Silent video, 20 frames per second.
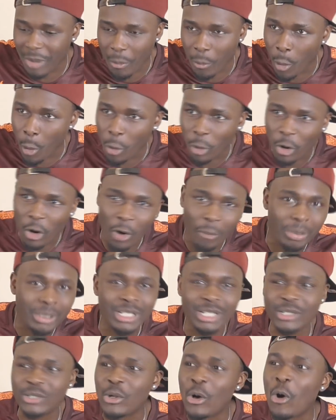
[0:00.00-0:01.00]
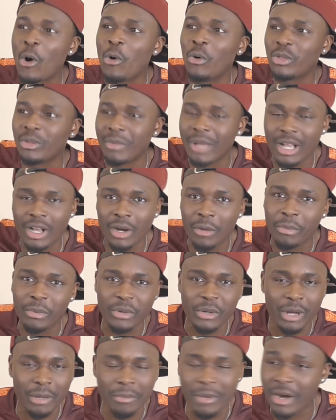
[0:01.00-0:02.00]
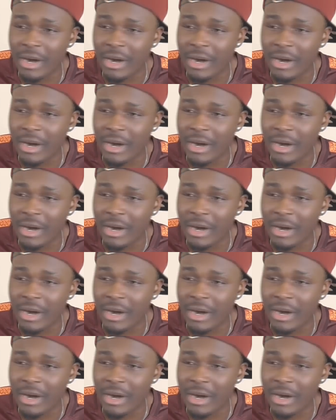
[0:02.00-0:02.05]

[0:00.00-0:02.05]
them a World Cup. He does not owe them a Cup with